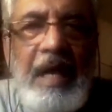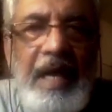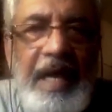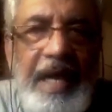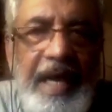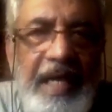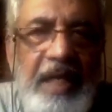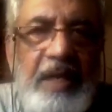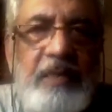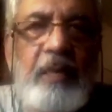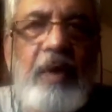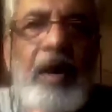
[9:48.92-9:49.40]

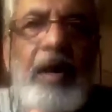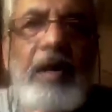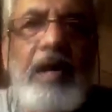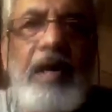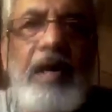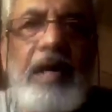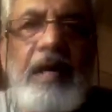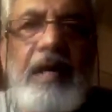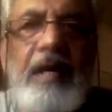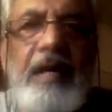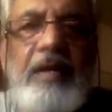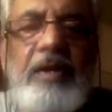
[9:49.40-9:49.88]
is what
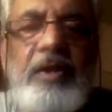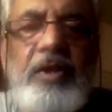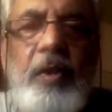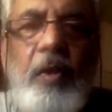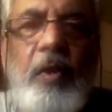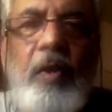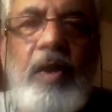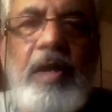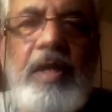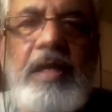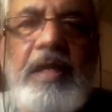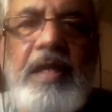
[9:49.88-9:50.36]

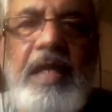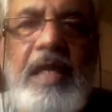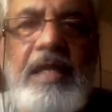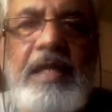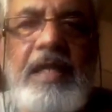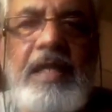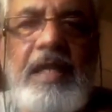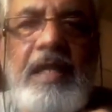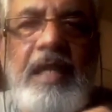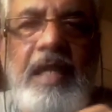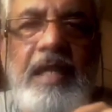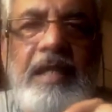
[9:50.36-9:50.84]
shows
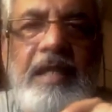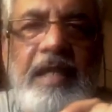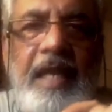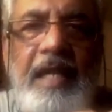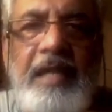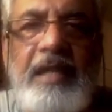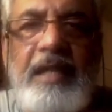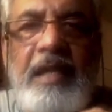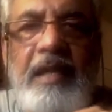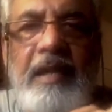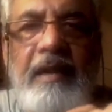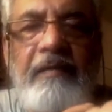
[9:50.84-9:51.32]
this is a
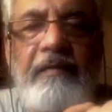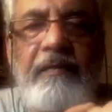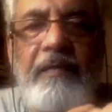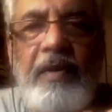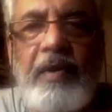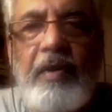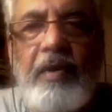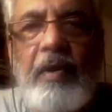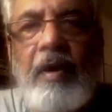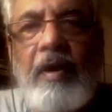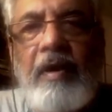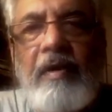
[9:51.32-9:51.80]
sensitive
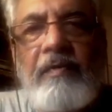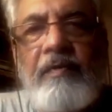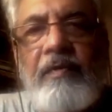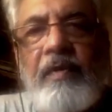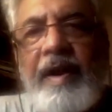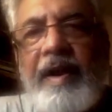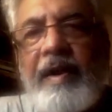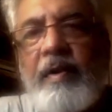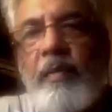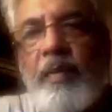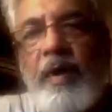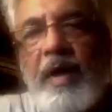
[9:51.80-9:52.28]

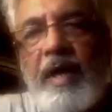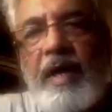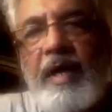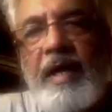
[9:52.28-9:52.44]
photographer at work.